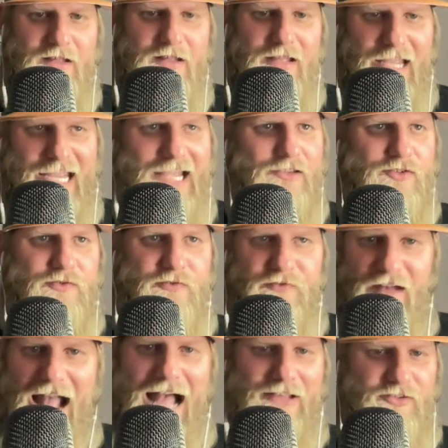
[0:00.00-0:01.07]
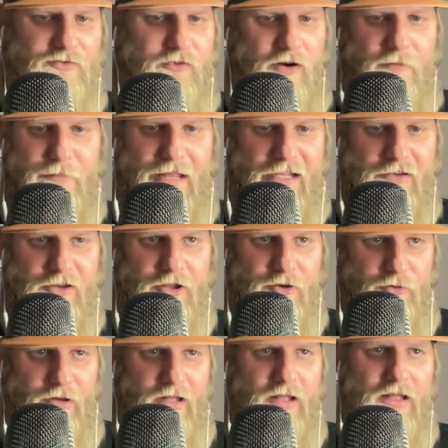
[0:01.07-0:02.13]
He is fast for a big
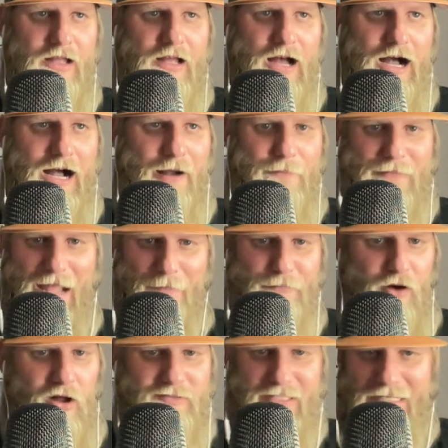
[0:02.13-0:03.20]
dude. That ball did